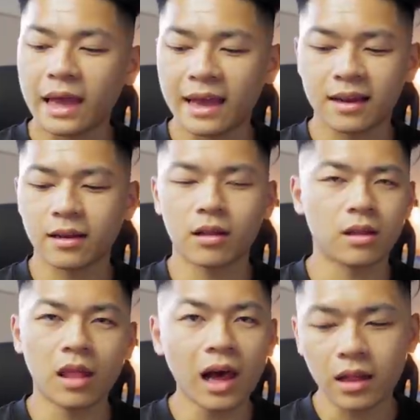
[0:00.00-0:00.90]
and a
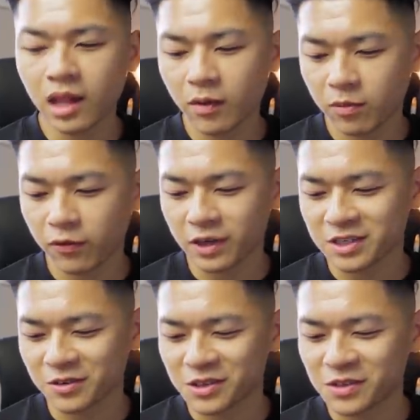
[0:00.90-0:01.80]
lot, a lot of
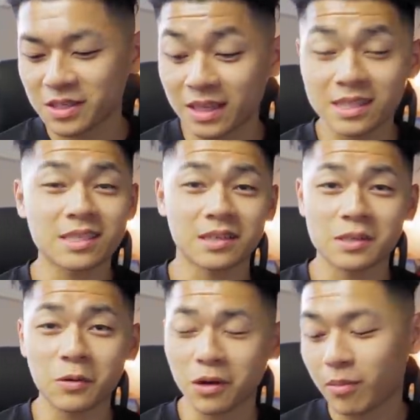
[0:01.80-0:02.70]
professionals use it. This is
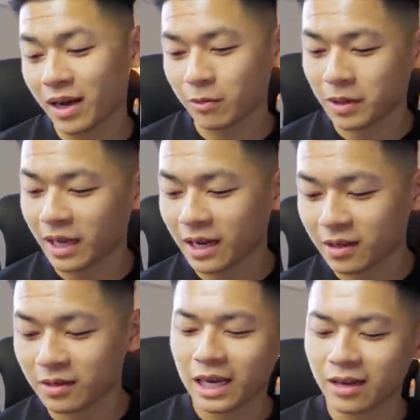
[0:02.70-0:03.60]
Ahsoka, by the way. I had
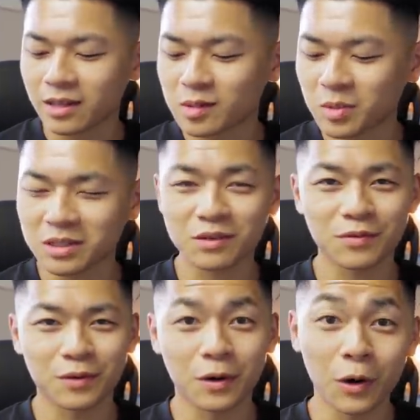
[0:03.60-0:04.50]
to edit this picture
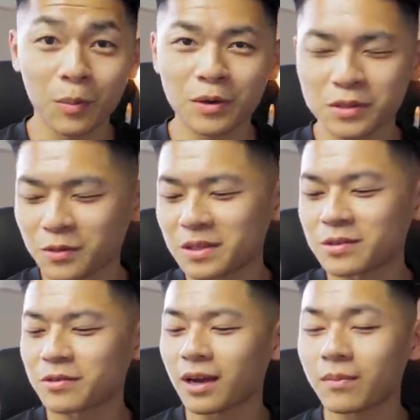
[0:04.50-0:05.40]
for her personal
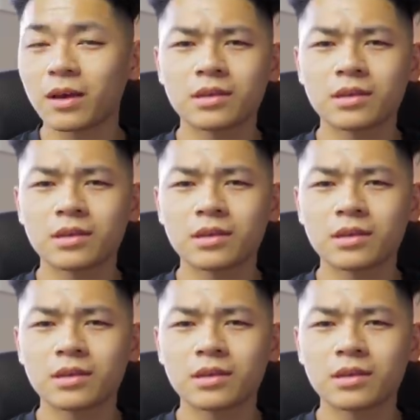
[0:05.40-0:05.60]
Instagram.